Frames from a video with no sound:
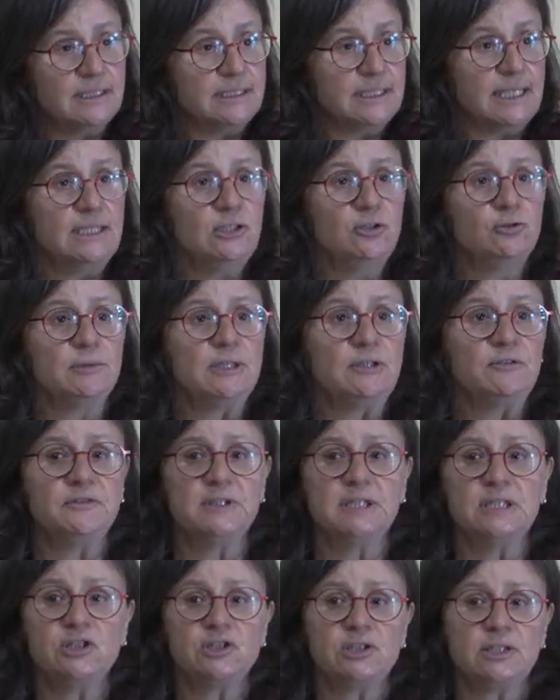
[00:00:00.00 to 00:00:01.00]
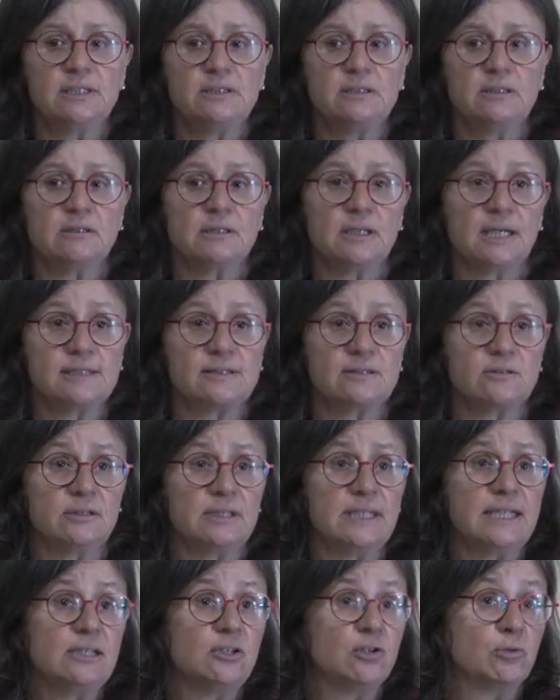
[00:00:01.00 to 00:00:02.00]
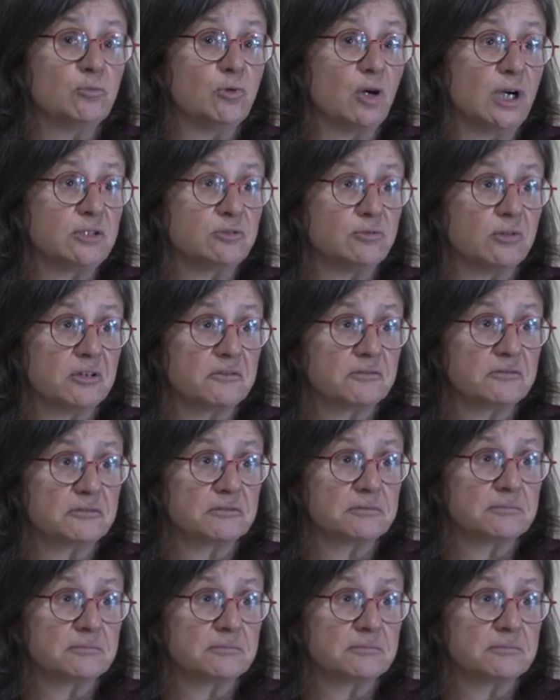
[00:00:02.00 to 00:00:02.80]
then you will finish an, as an helium white dwarf.